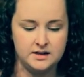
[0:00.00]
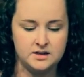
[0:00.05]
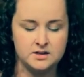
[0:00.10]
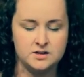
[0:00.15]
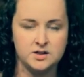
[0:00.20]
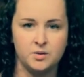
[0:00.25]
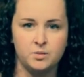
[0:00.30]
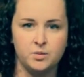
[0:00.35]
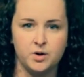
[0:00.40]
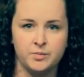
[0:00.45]

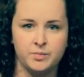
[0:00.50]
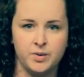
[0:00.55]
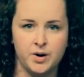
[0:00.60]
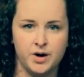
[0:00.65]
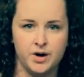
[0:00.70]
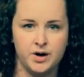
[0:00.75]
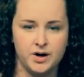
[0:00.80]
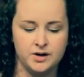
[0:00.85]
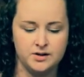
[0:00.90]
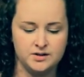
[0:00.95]
Some were
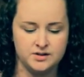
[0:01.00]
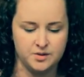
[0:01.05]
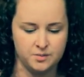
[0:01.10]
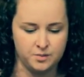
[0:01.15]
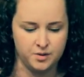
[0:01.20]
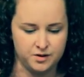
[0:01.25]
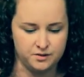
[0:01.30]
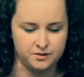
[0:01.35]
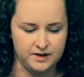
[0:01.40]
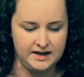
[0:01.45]
poor,
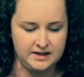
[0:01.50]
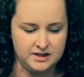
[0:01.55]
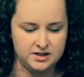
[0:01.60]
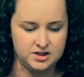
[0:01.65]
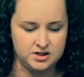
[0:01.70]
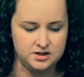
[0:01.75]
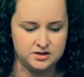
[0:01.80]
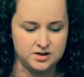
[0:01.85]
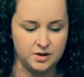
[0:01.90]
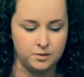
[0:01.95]
some were
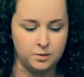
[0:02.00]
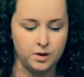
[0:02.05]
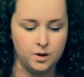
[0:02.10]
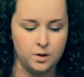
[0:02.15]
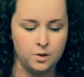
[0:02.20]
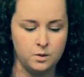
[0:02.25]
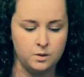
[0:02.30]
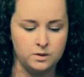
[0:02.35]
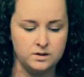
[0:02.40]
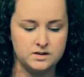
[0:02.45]
rich, some were
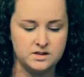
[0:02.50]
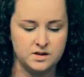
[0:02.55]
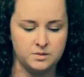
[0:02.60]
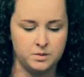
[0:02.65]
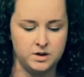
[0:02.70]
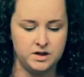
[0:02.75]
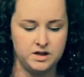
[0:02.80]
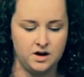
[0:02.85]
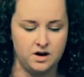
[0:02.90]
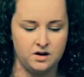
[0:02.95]
old, some
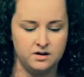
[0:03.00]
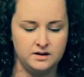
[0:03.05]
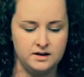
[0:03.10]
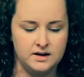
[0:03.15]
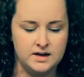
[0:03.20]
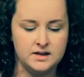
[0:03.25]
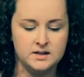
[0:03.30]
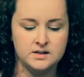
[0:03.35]
were young.